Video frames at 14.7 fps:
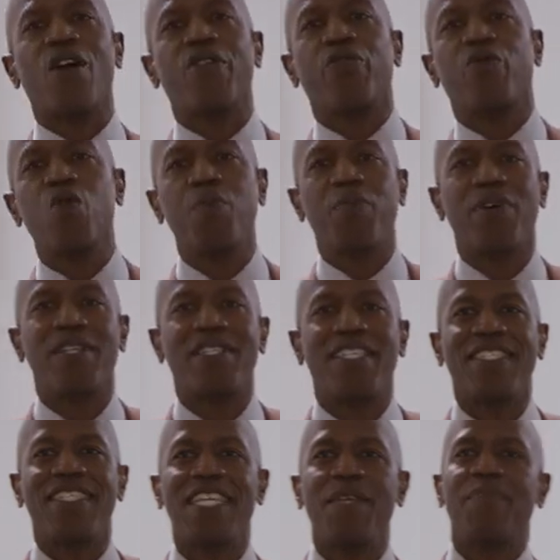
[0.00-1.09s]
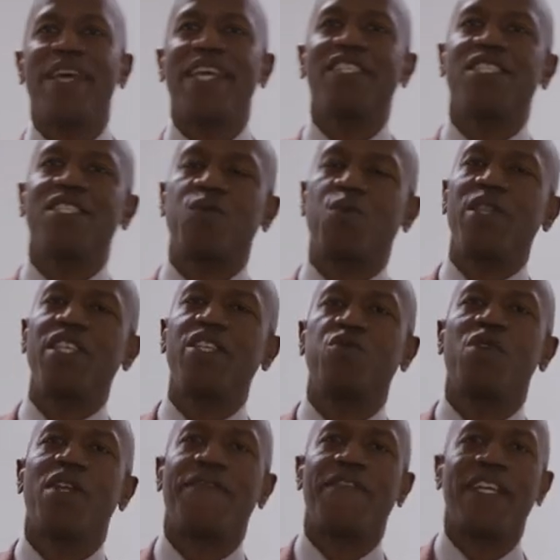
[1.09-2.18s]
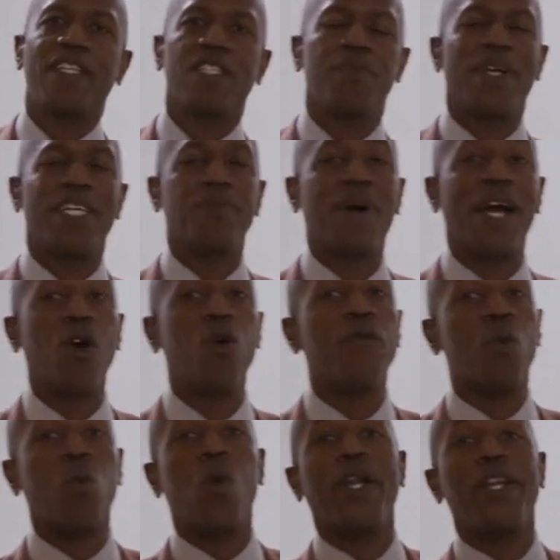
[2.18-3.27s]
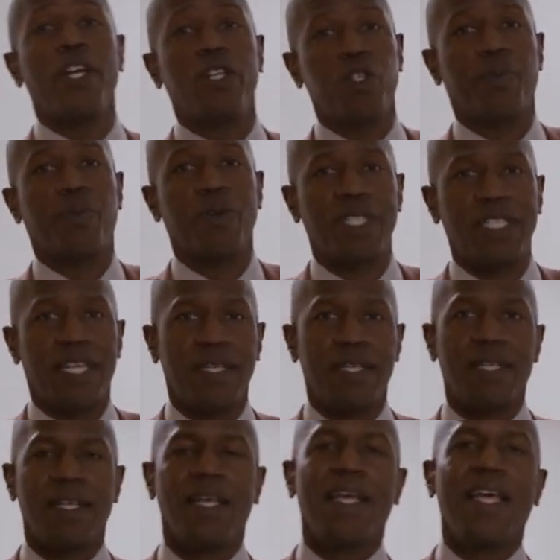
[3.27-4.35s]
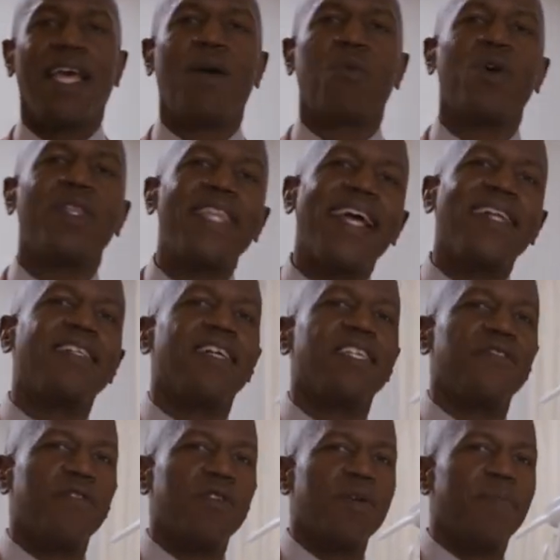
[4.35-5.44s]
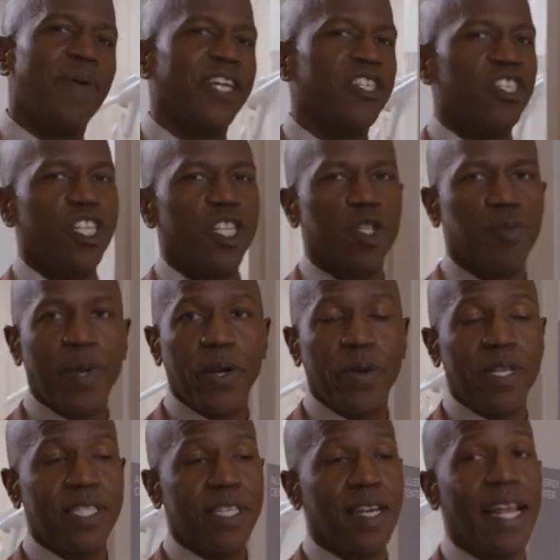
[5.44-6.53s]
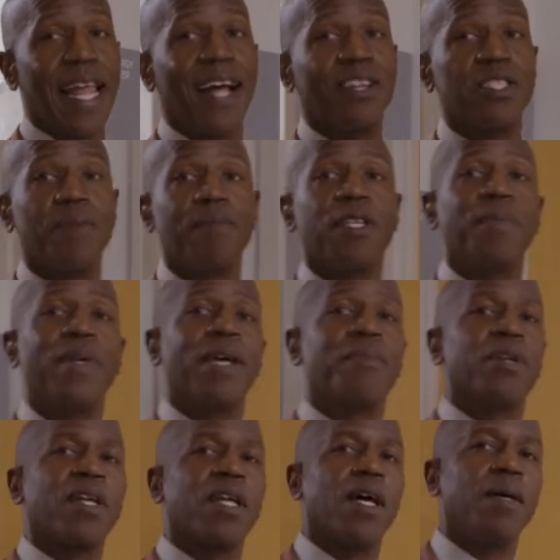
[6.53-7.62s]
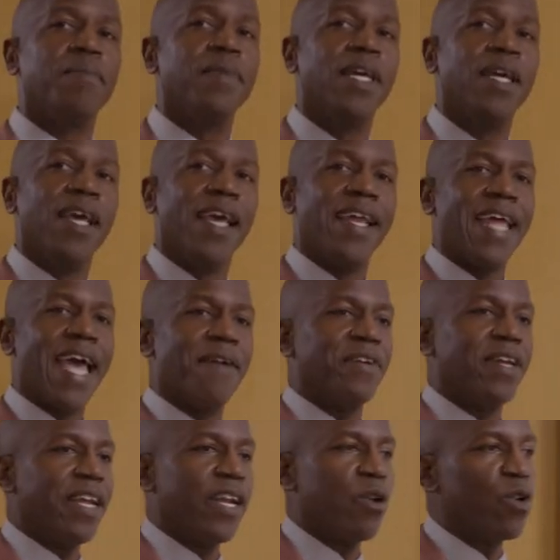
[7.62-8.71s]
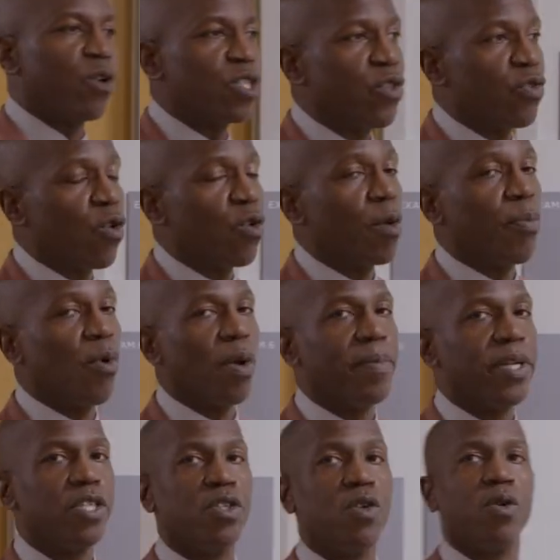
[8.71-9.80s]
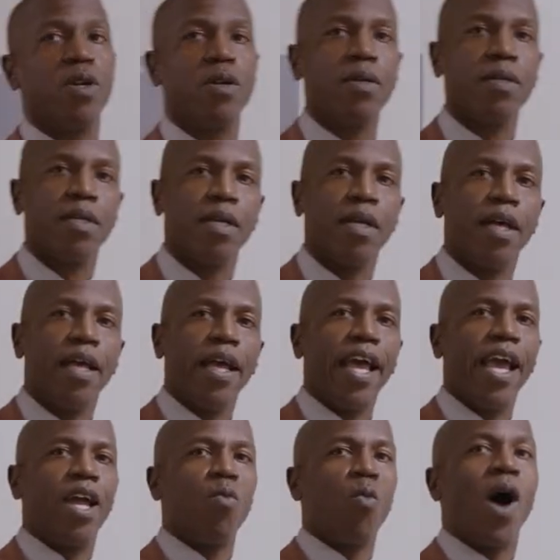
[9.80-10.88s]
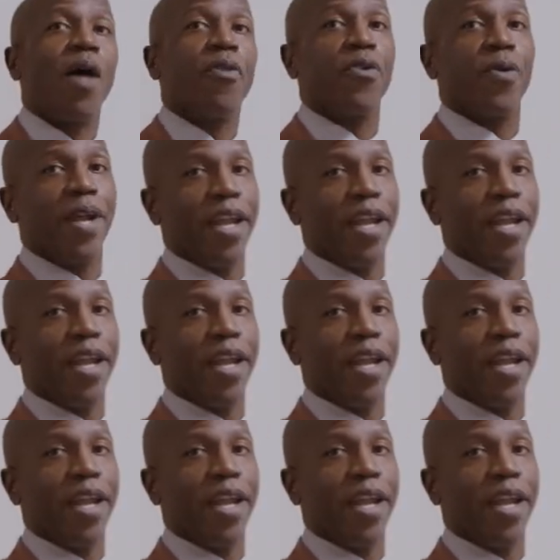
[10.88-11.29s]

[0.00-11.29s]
our throughput to see patients with this renovated space by over 100%. And what that does for the patient experience, it allows them to be able to come and have an ear, nose, and throat appointment sooner. And while they're